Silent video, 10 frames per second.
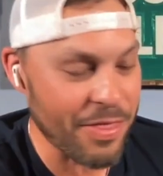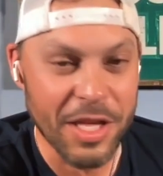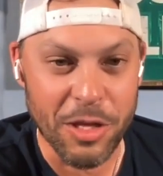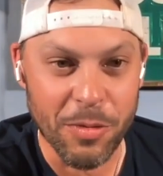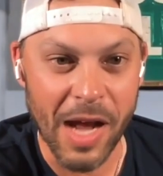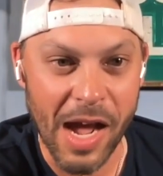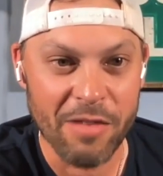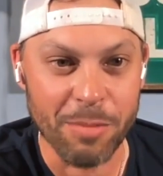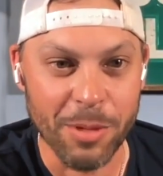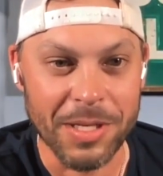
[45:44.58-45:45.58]
think you and I
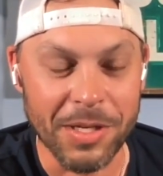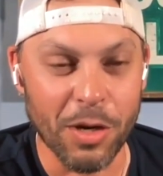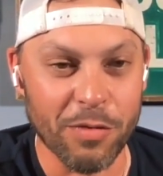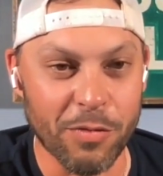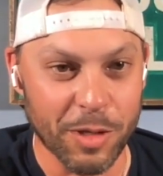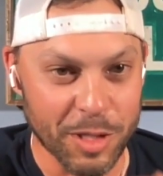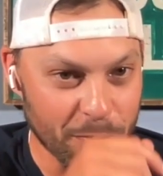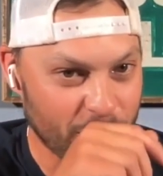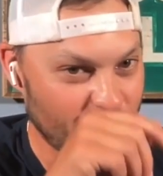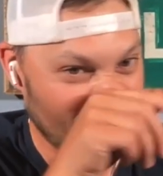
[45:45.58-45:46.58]
have played golf once
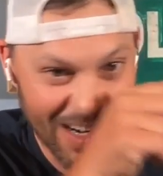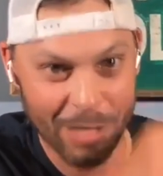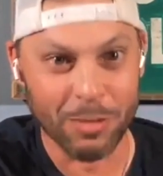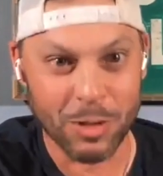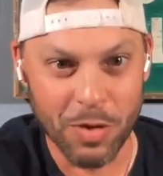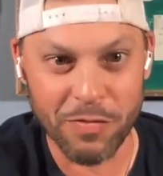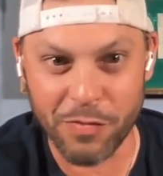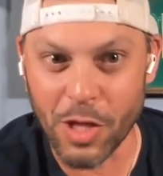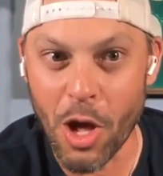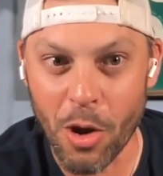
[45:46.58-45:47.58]
before, and it was with
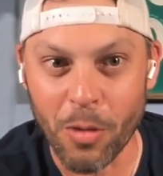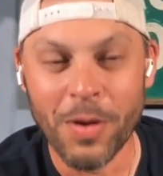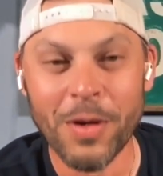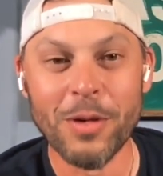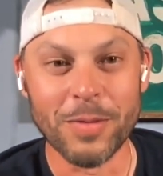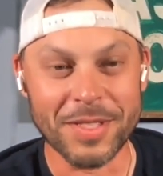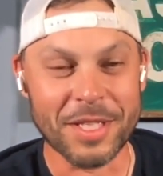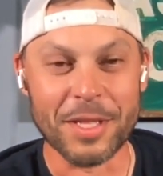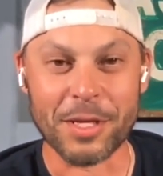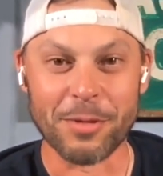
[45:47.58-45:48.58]
Flo was
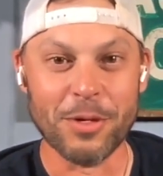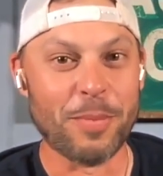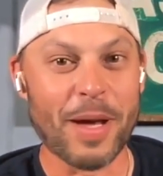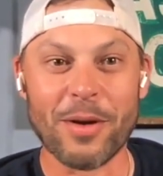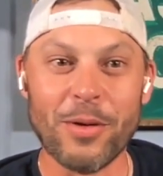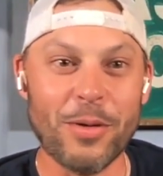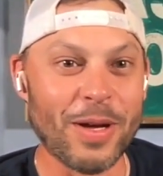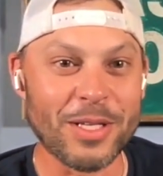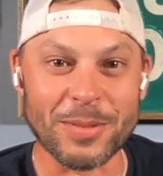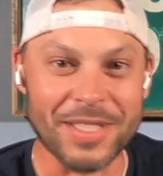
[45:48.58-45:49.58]
in the group. I don't know who
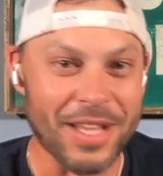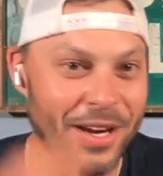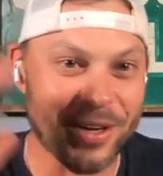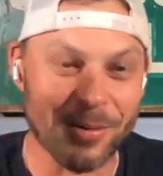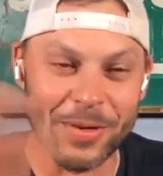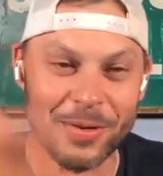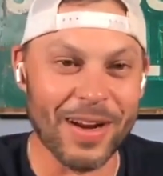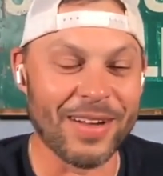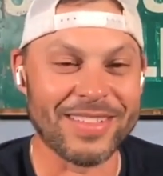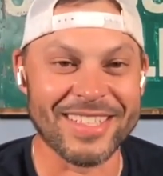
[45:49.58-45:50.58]
else was there, and we were
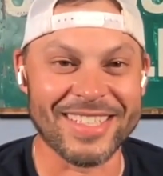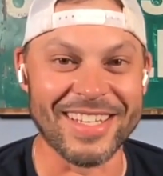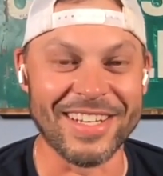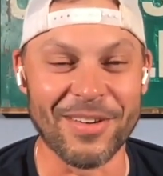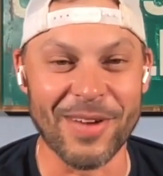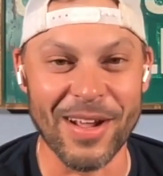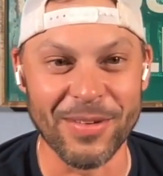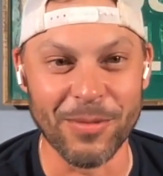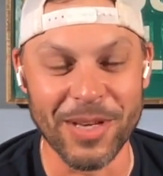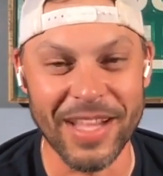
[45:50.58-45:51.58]
out just sitting it
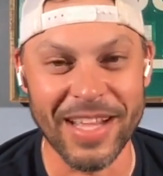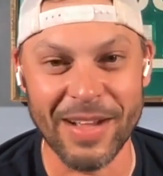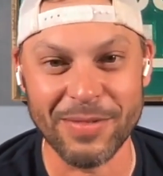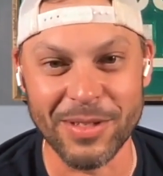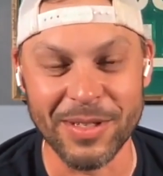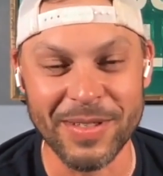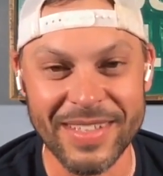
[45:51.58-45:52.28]
around one day after.